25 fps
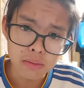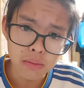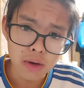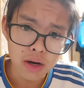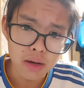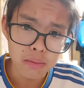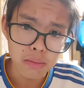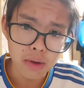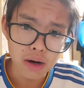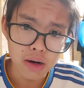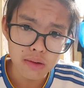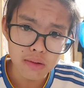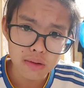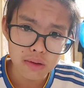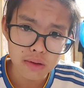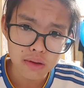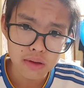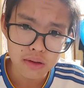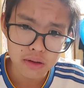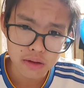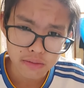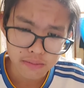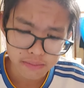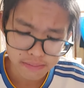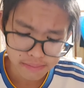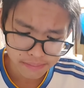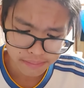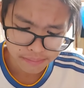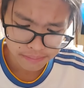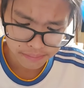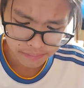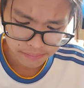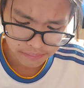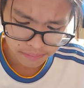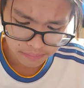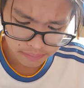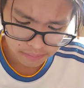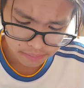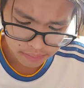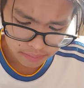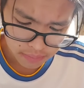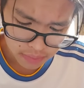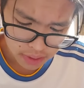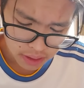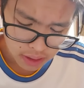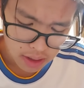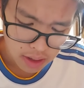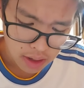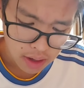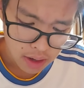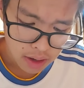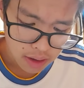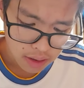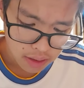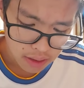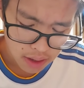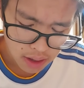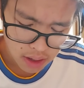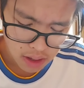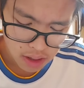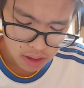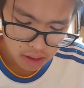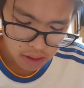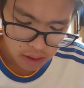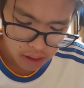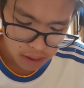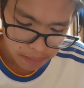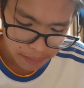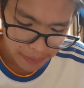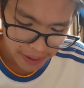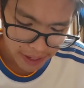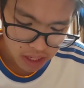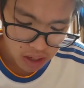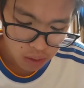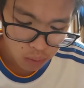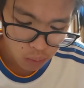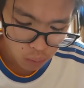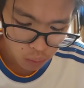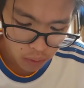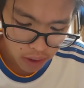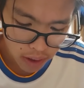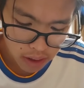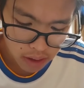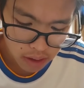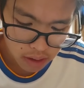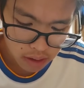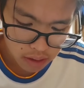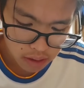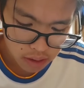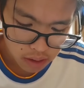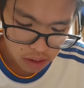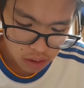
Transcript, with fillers: in my mouth. Then Balaam went